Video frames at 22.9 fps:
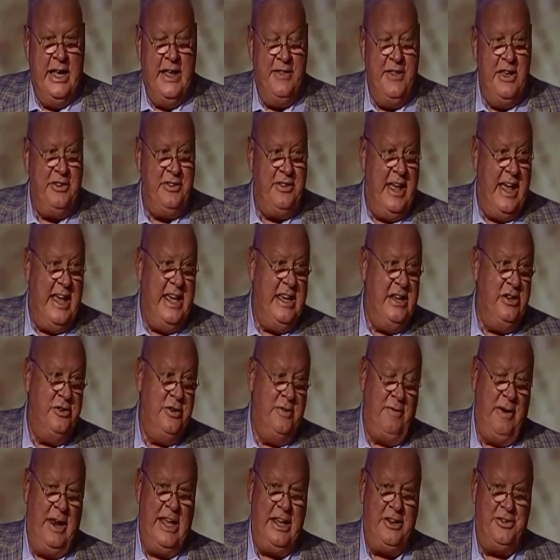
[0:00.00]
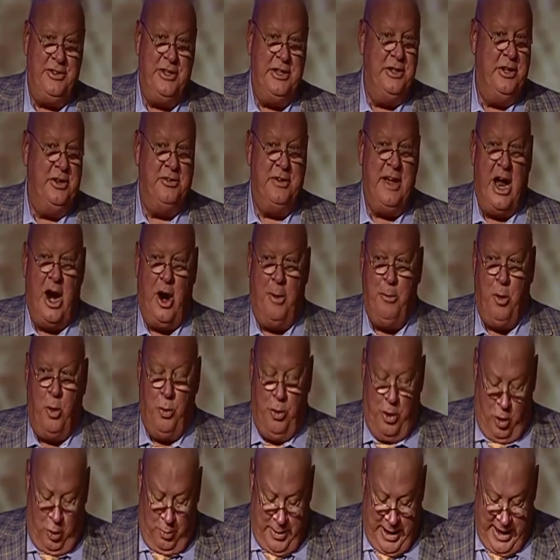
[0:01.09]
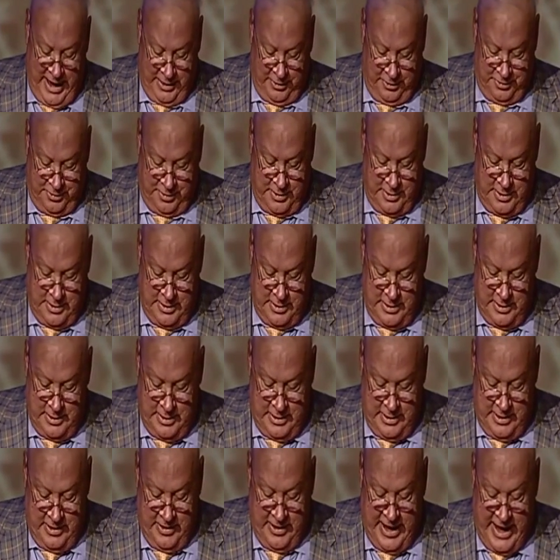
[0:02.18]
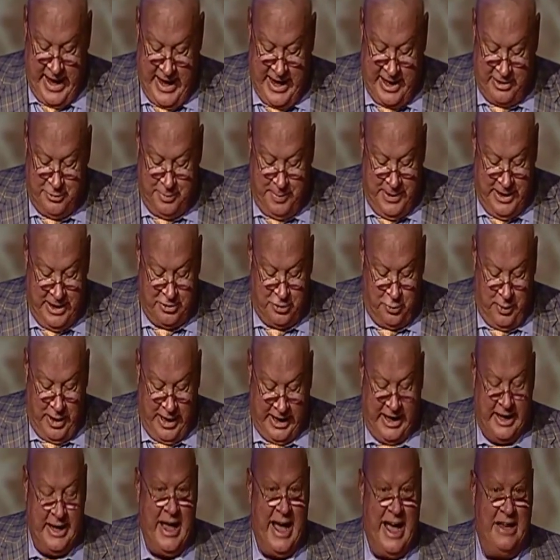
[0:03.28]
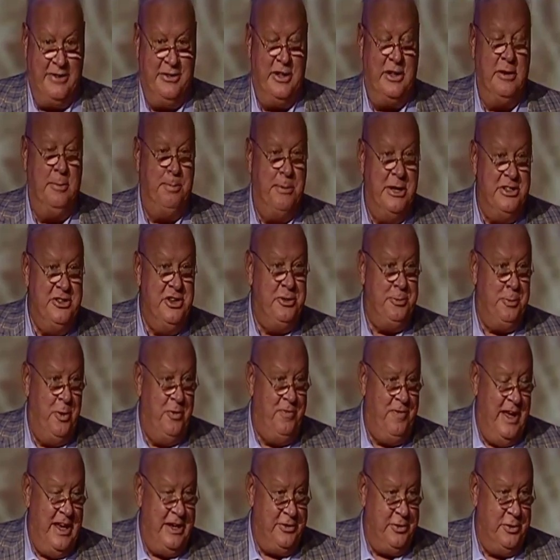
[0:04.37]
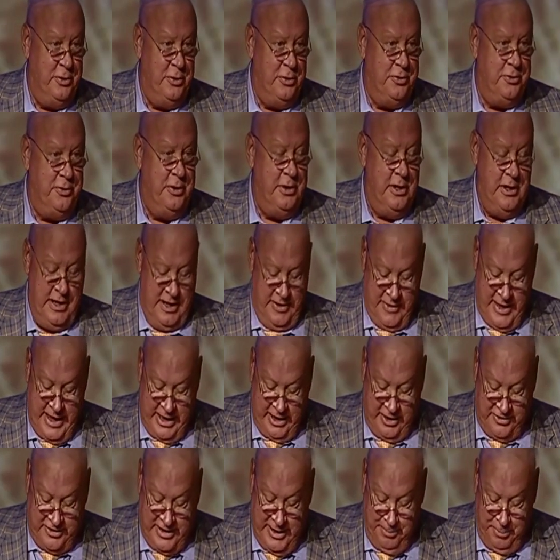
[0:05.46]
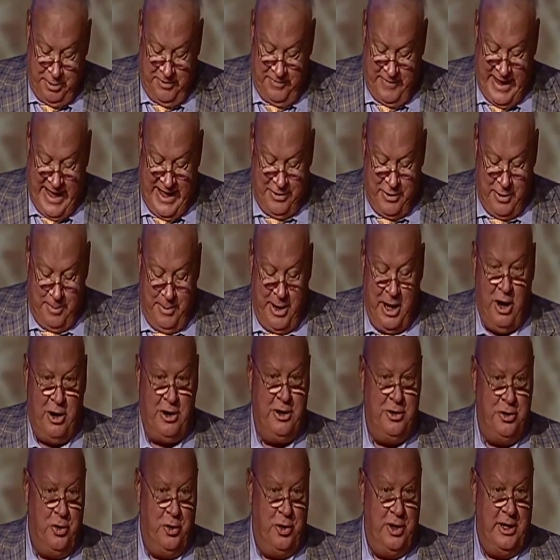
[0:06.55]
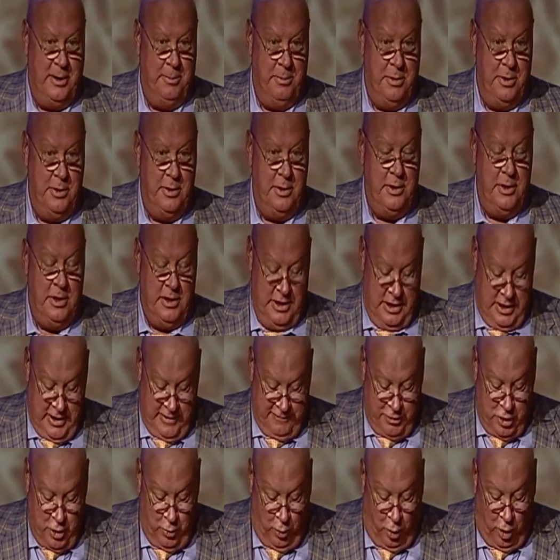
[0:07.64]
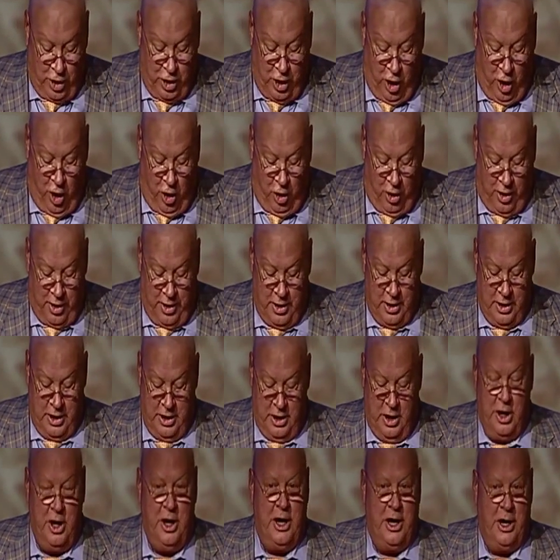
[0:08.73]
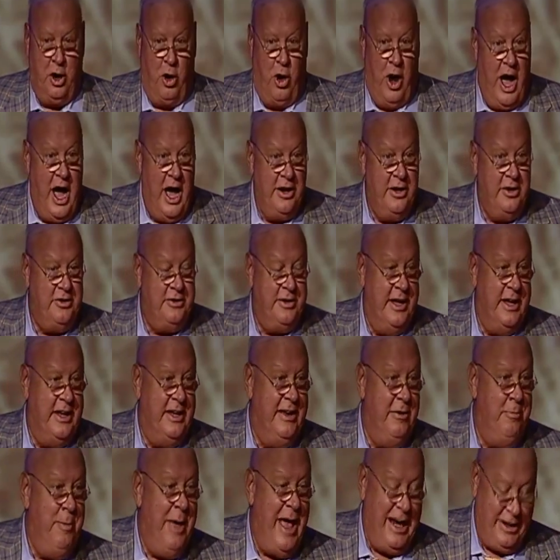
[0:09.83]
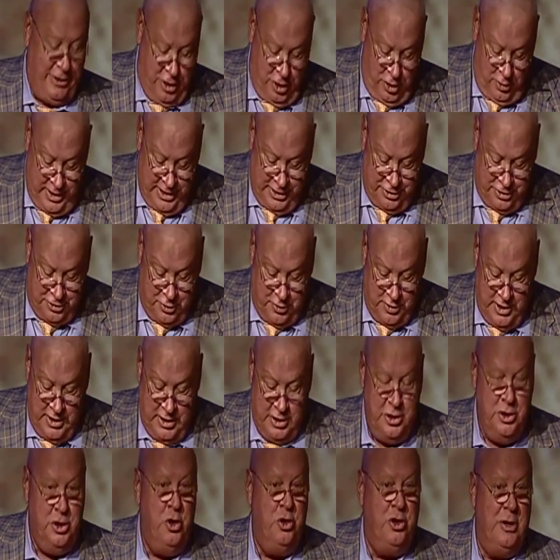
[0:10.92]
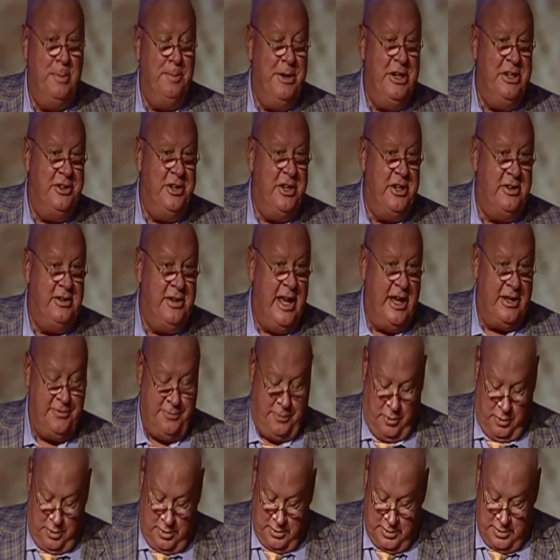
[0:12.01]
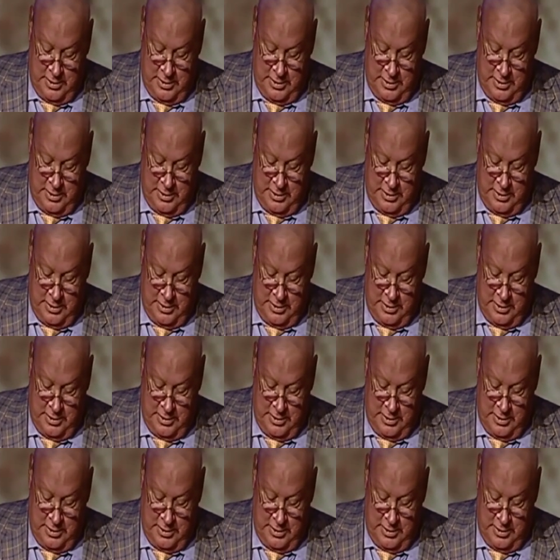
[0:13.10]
in this age of less than desirable role models, the ASB is recognizing business professionals that exemplify the American dream. If you work hard and are honest and give back to your industry, you can be successful.